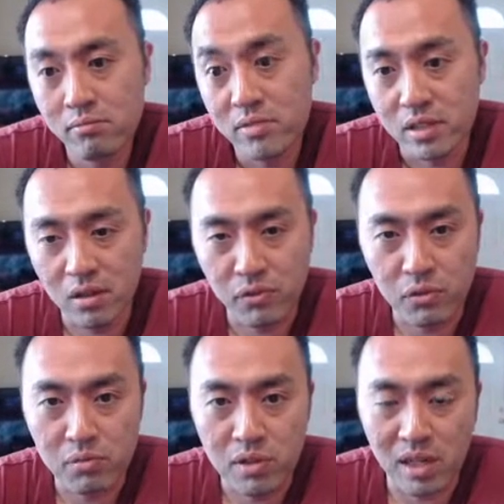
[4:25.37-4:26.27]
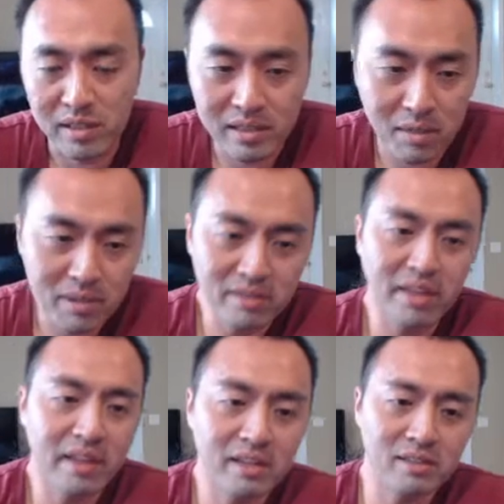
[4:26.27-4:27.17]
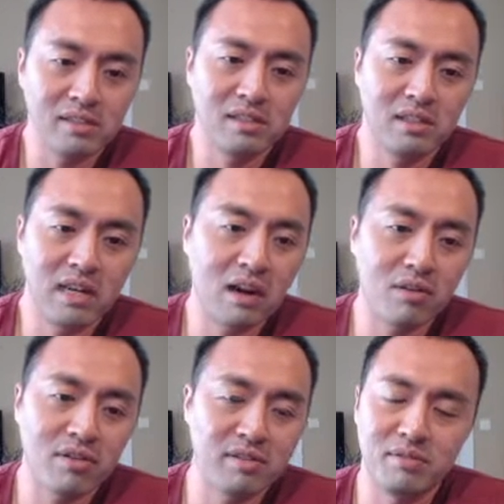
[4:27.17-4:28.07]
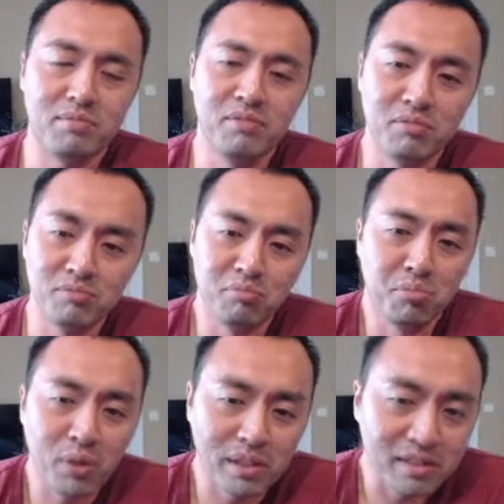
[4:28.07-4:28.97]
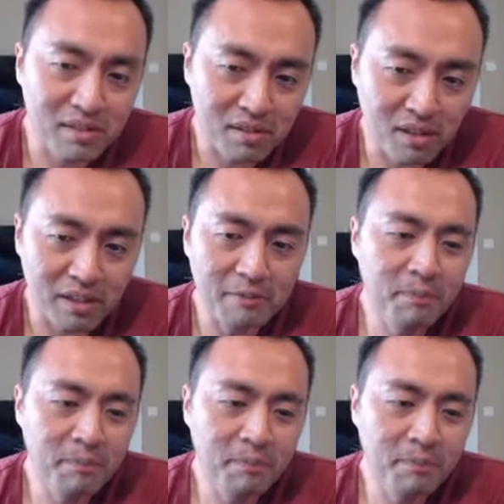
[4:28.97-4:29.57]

if you contact them in days, hours, pointless, right?